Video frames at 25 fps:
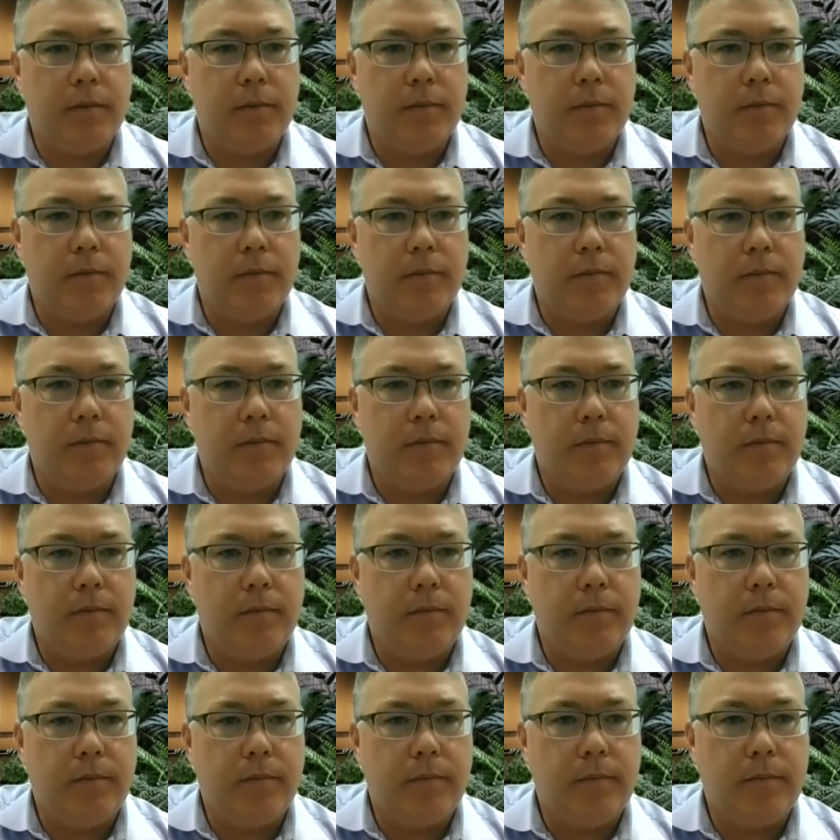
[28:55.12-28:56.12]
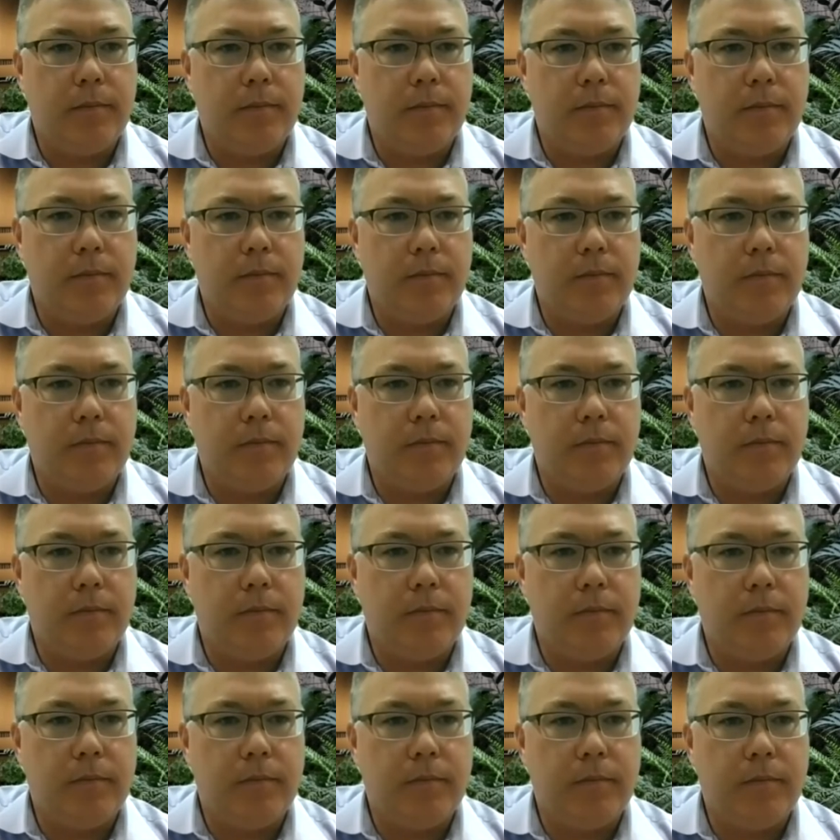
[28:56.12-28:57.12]

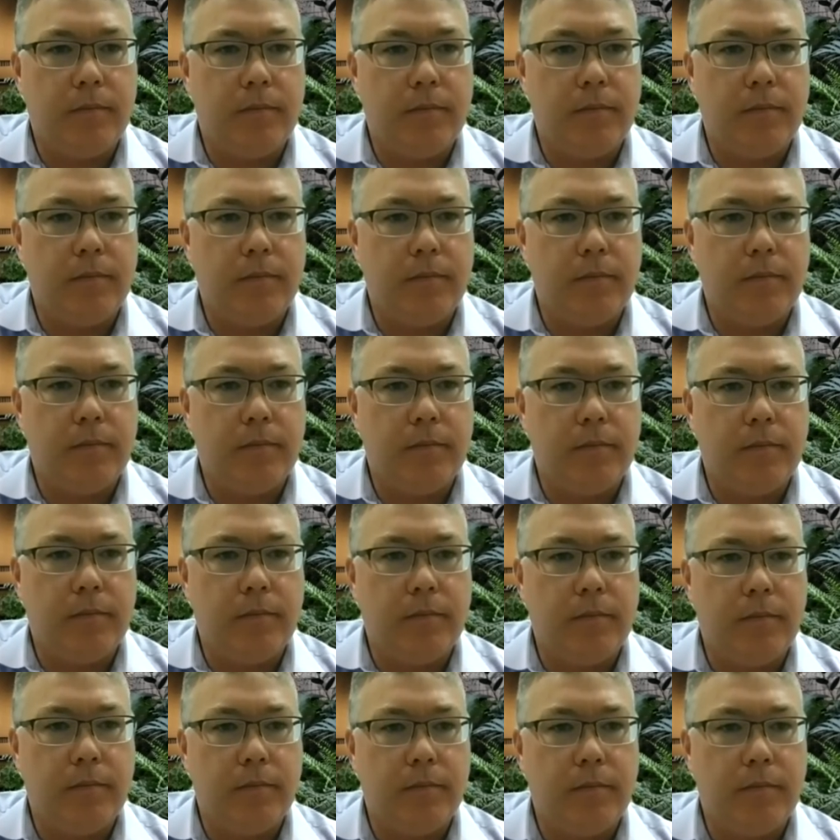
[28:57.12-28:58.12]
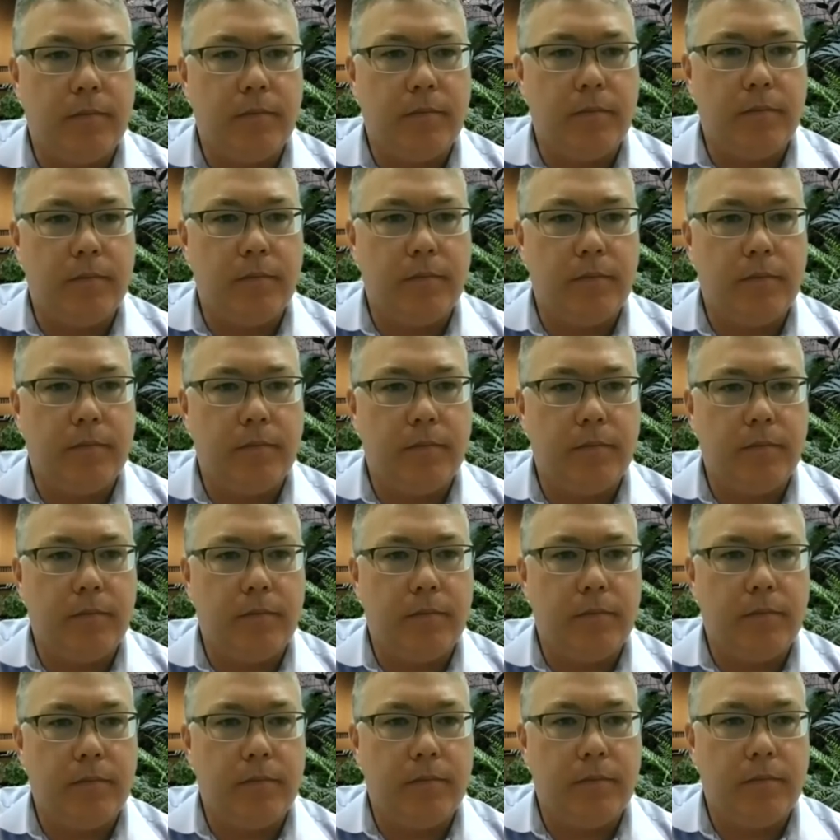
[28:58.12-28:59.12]

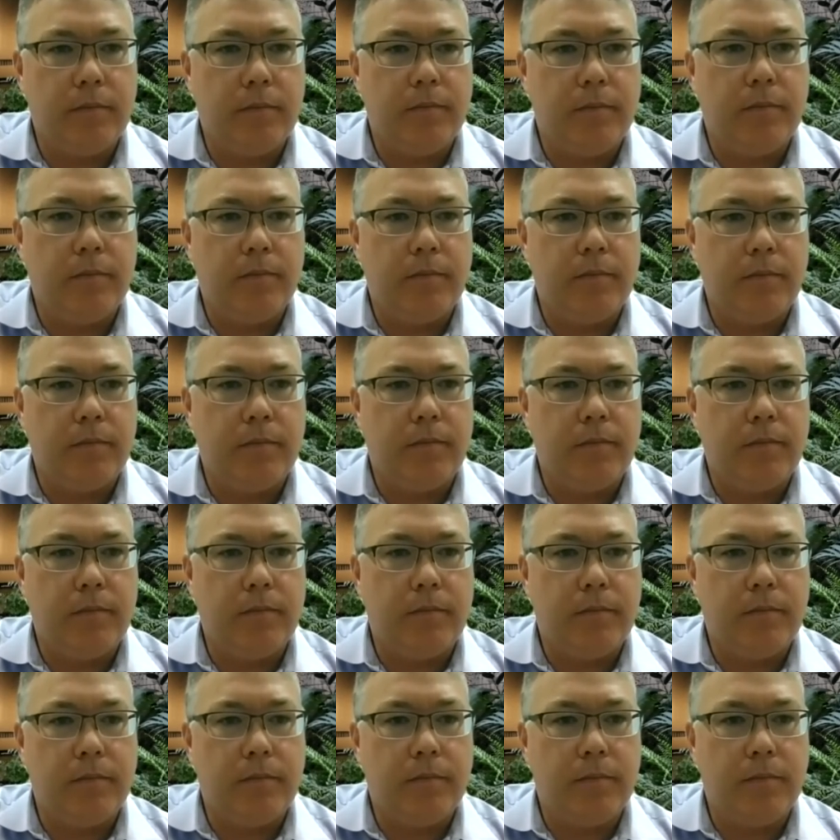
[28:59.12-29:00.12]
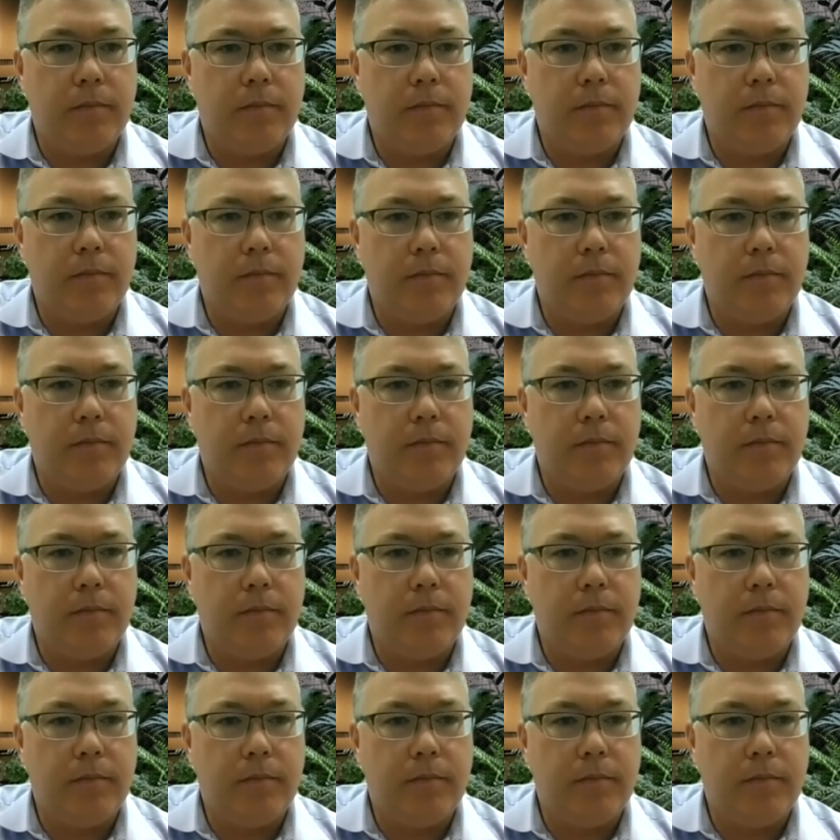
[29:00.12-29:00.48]
This person isn't speaking.